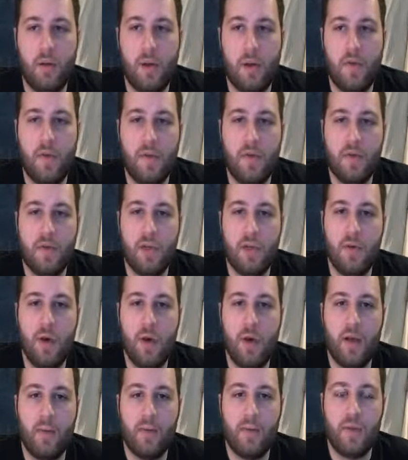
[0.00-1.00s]
And these two
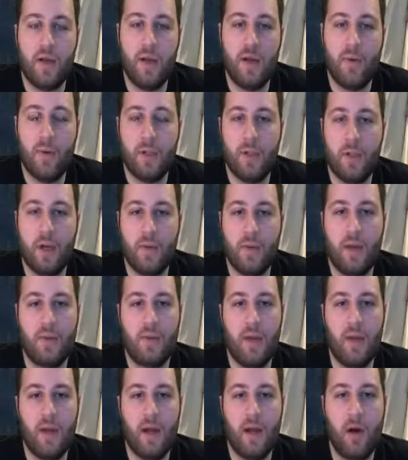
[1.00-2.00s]
items that I want to talk about
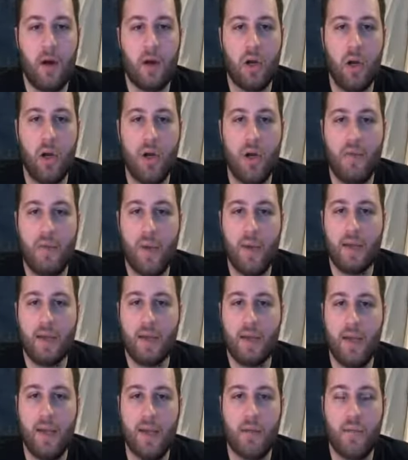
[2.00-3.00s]
today are coffee
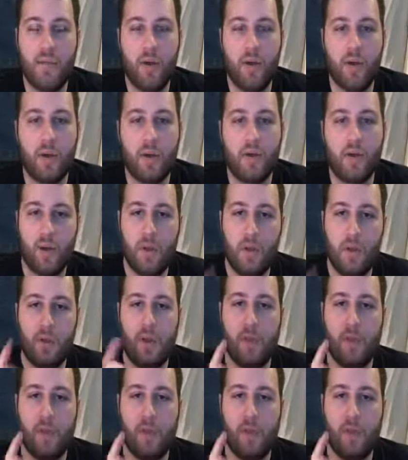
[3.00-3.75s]
mugs and books.